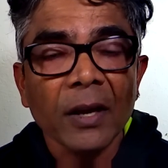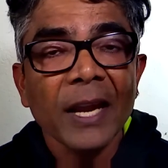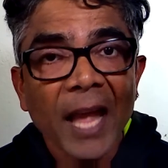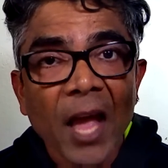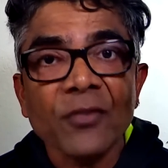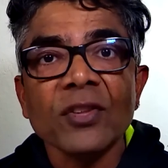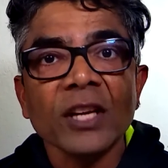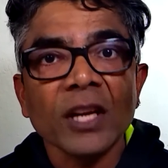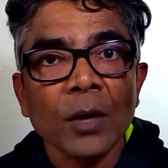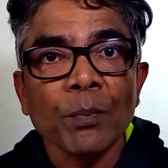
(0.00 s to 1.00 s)
as the
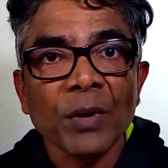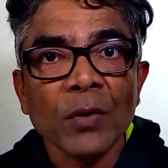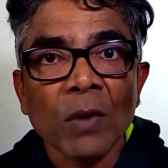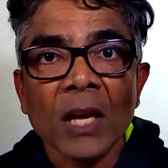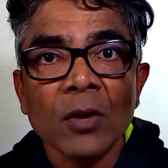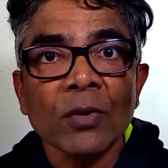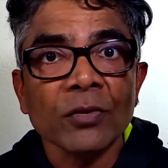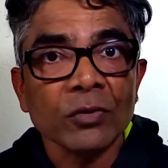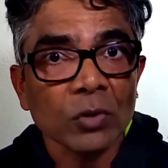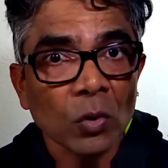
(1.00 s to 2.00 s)
company value is
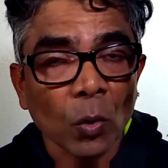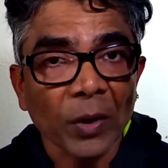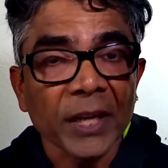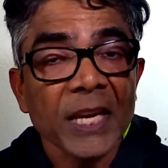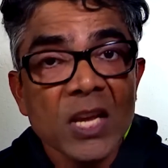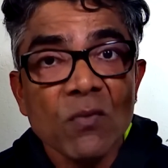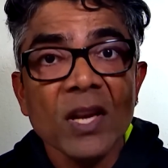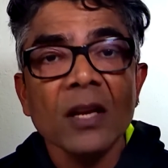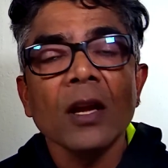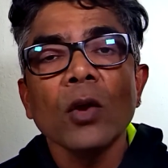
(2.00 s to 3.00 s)
growing, even
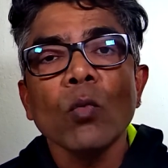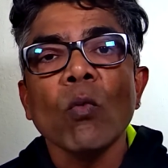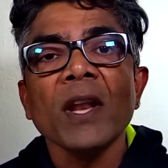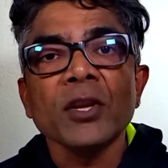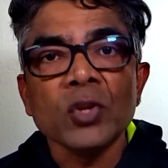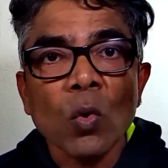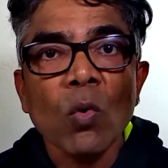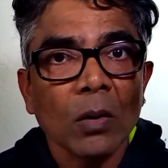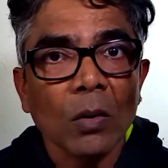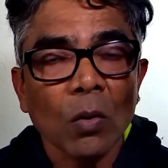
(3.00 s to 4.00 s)
when your
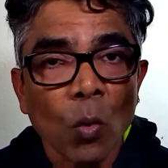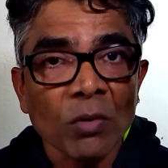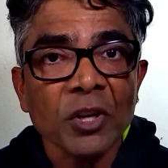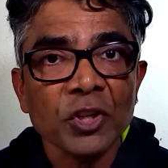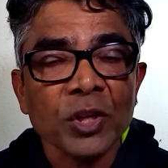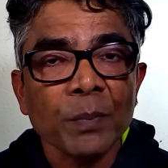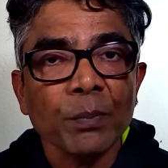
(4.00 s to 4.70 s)
ownership